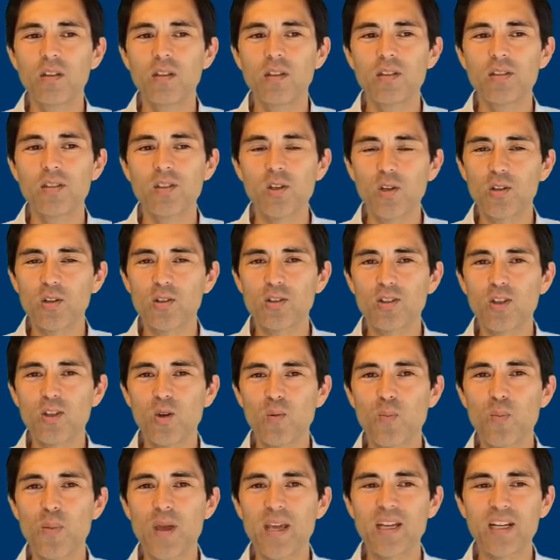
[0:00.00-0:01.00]
So
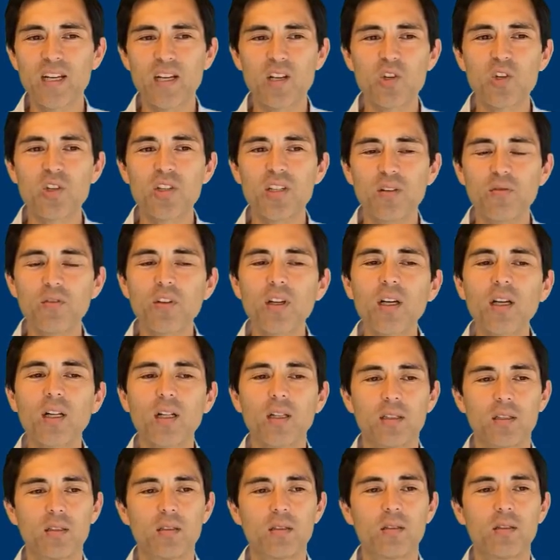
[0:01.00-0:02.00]
don't make it too
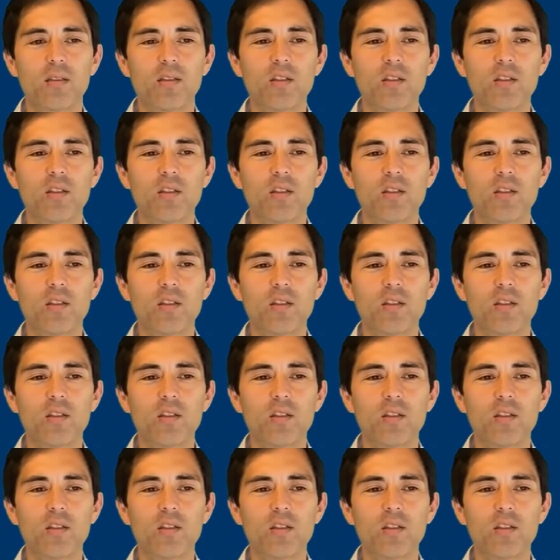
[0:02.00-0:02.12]
difficult.